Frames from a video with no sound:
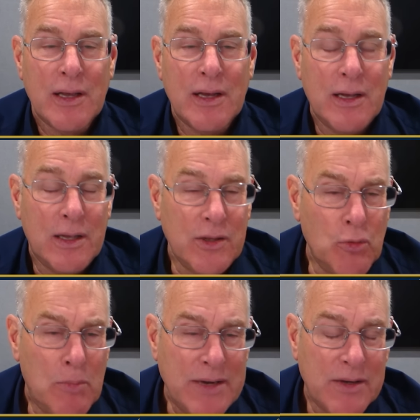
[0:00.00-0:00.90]
uh,
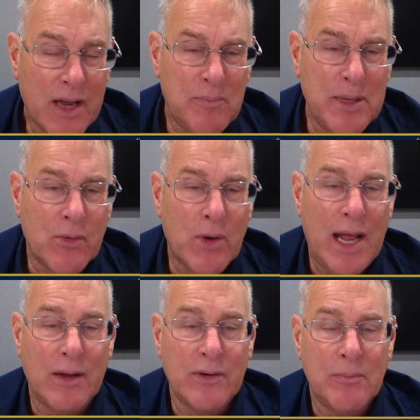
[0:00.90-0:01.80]
you might not have been
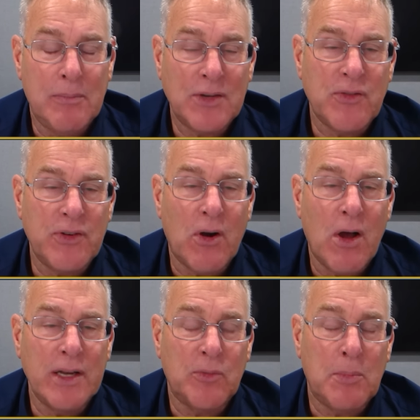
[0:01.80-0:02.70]
around, and much of your
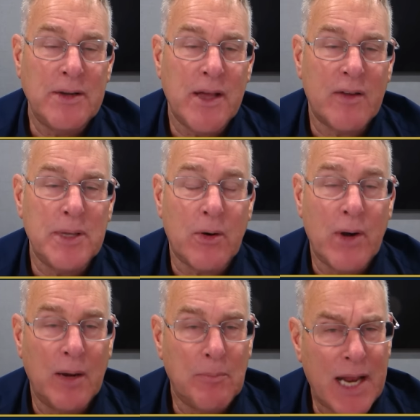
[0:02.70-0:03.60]
audience might not have been
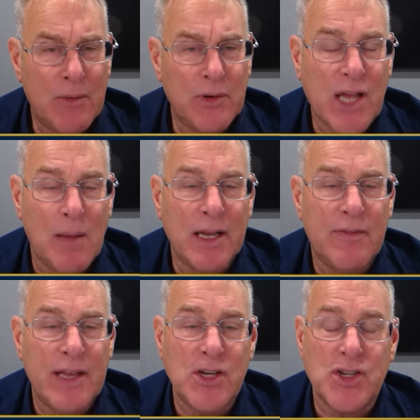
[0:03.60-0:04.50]
around, but I was coming
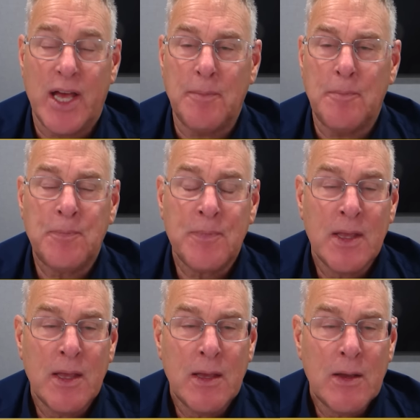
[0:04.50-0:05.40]
of age then.
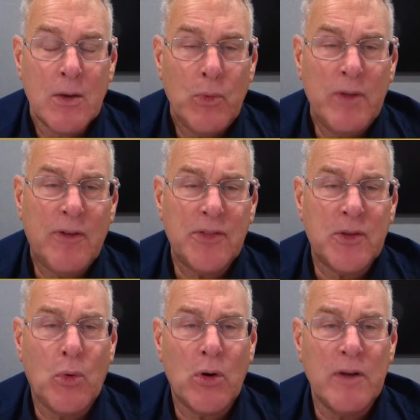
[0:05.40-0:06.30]
We fought
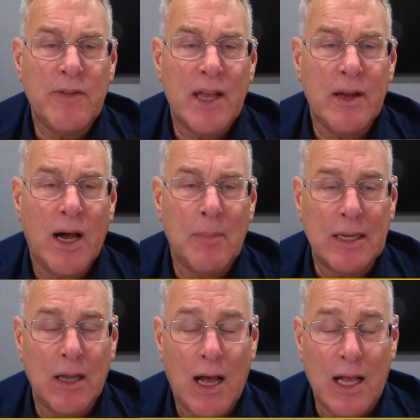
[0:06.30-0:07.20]
the war in Vietnam
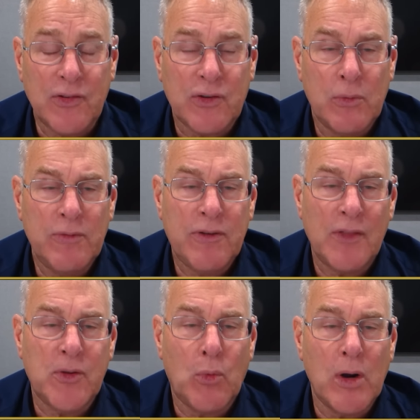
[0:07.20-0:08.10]
and lost. We
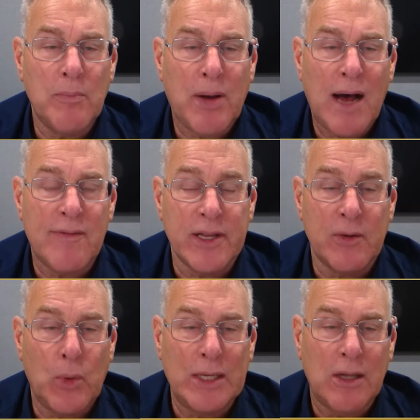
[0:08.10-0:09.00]
fought the war on poverty
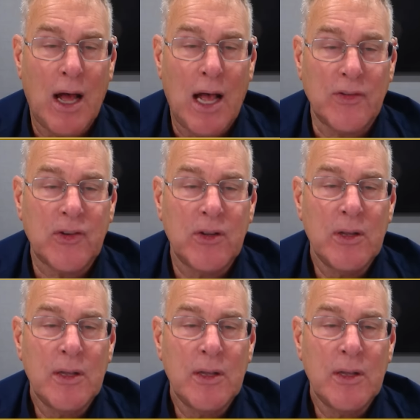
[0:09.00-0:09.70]
and we lost.